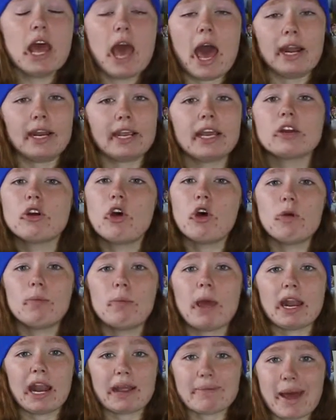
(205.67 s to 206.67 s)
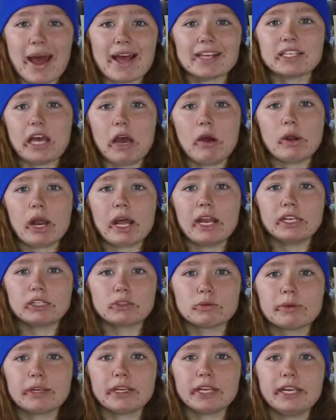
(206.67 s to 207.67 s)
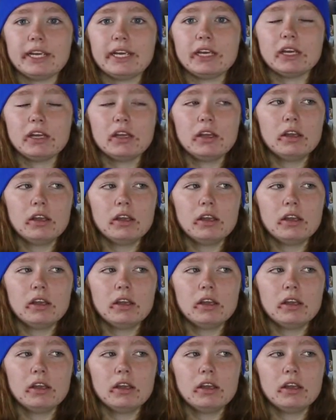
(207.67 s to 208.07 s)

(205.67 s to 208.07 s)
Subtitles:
And I get home and I pass out. And it's really